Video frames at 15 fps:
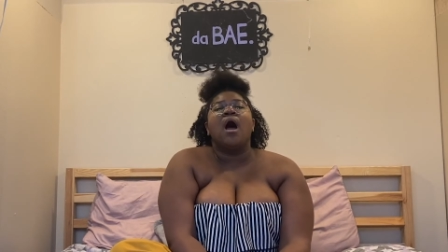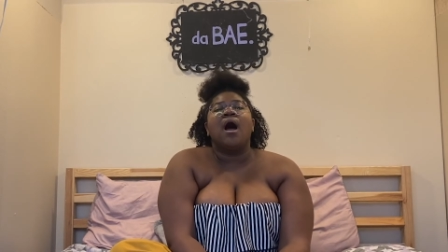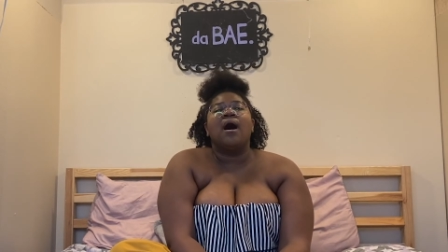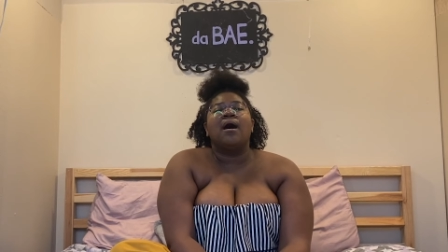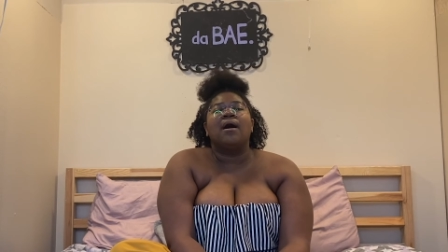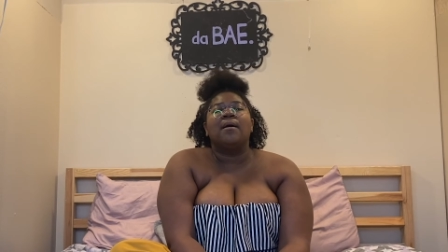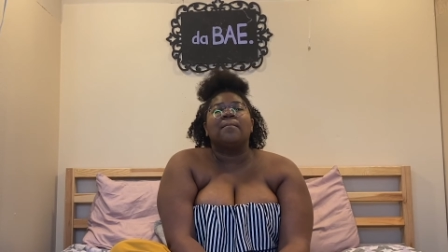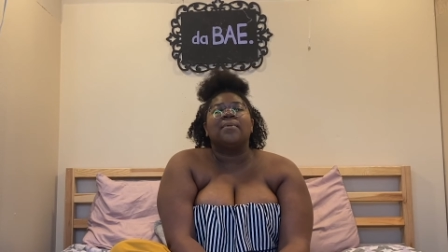
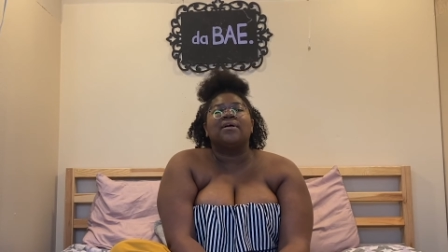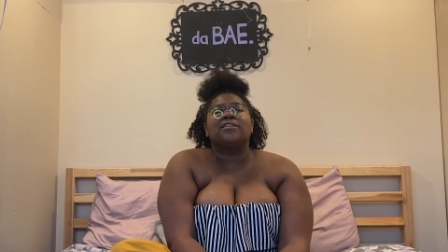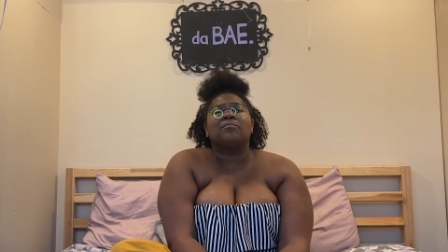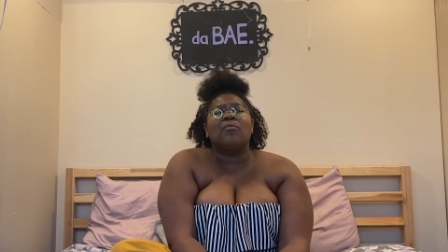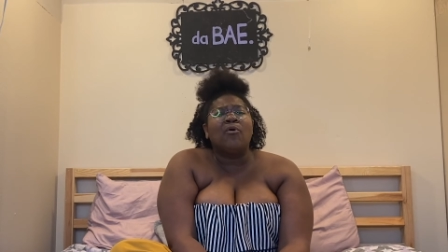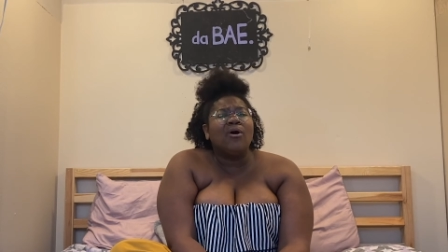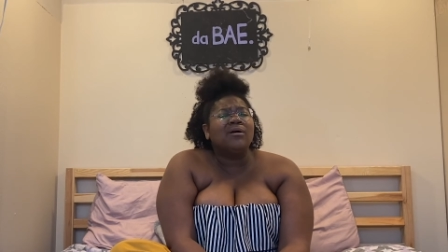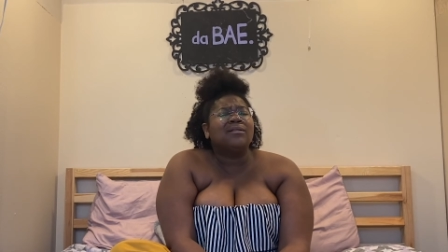Um, but the
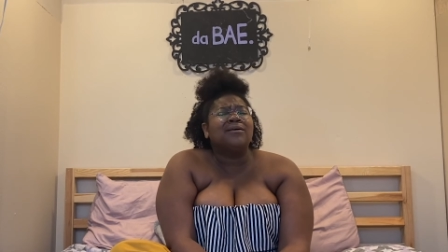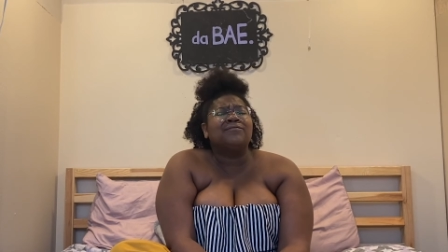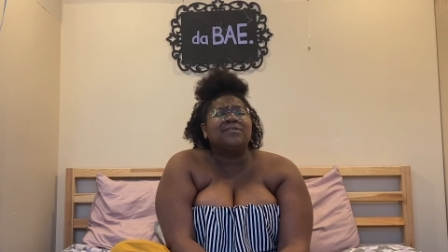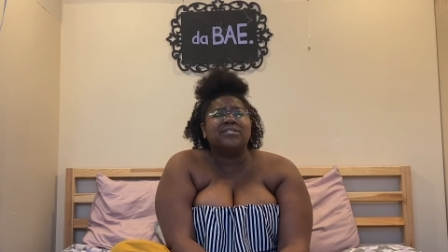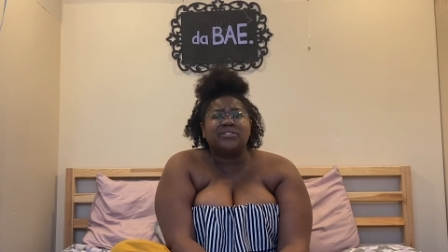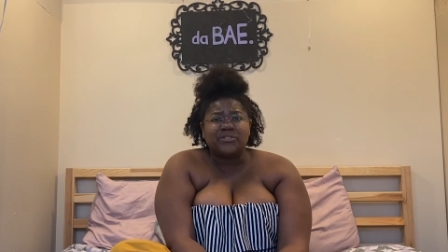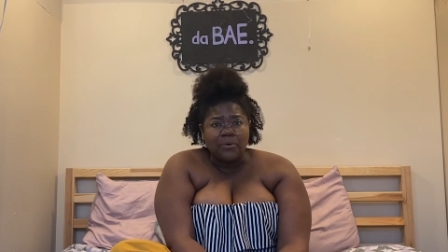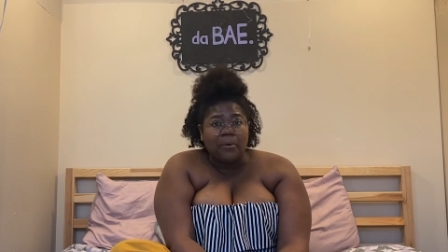moral of the
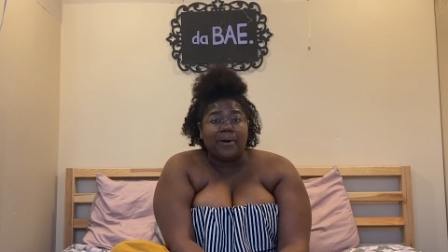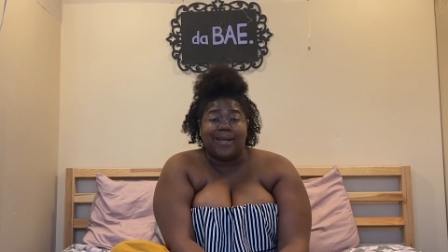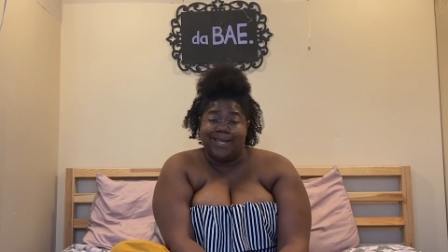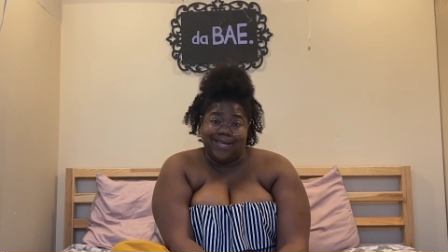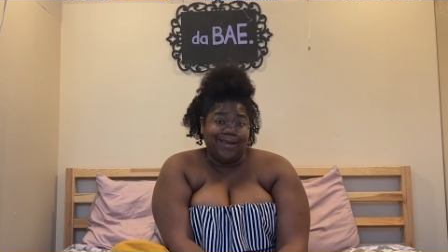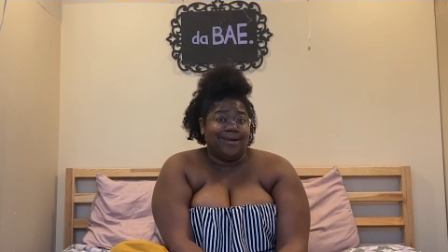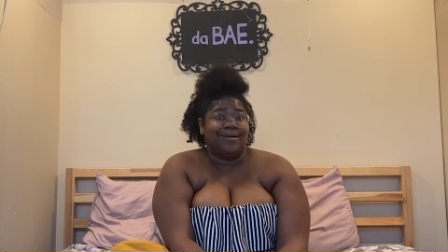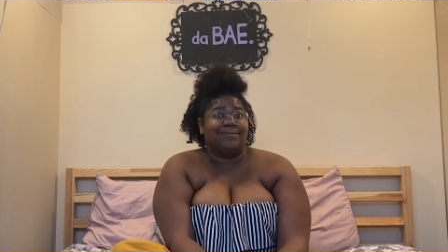story
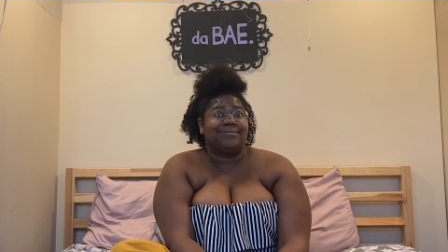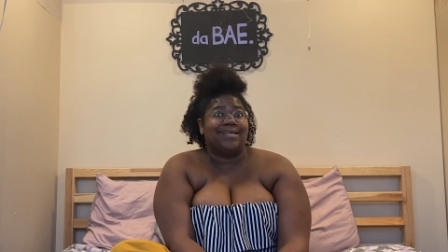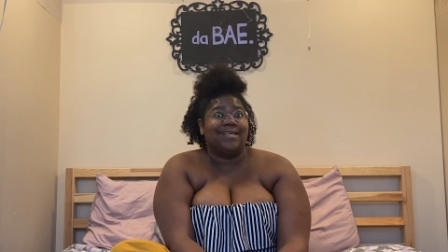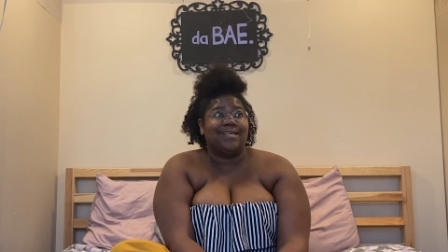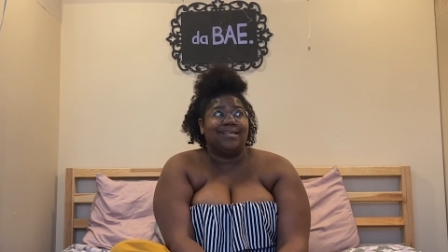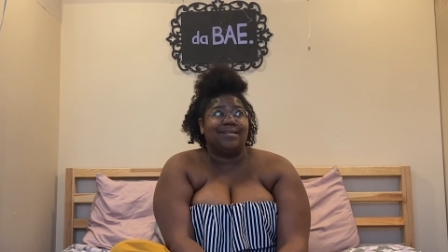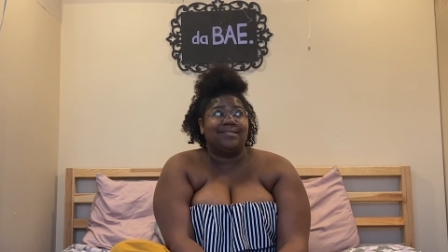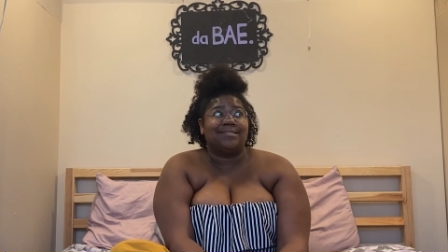here
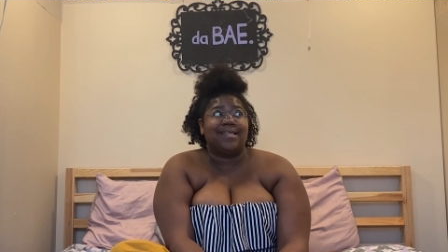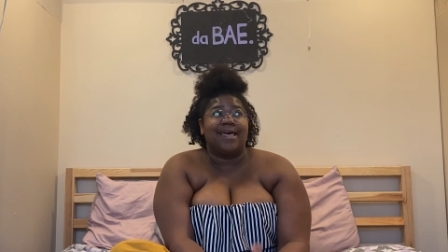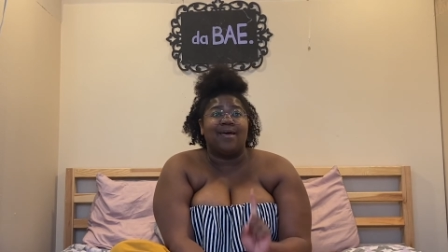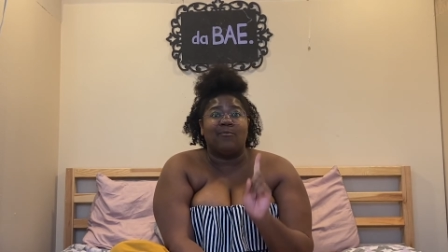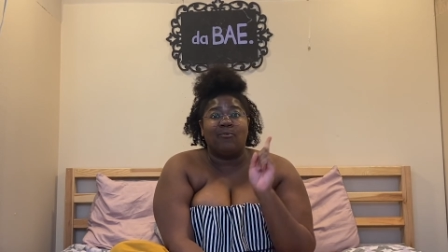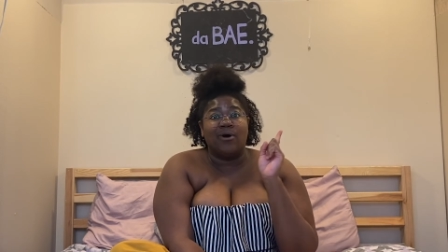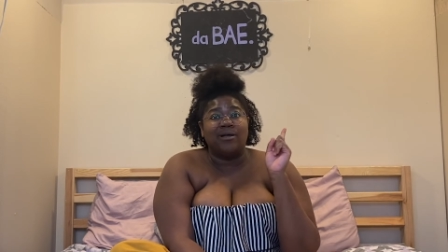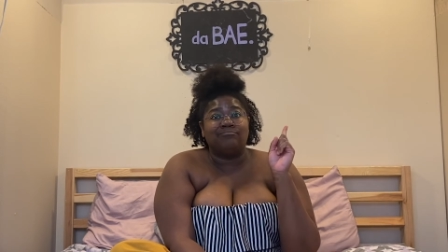is
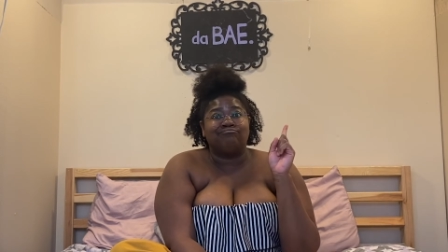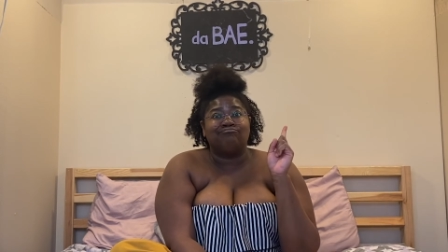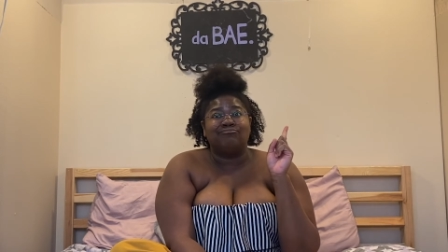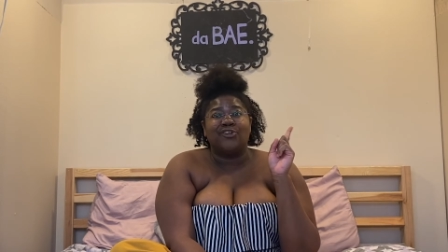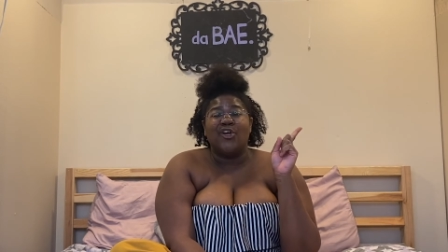that one,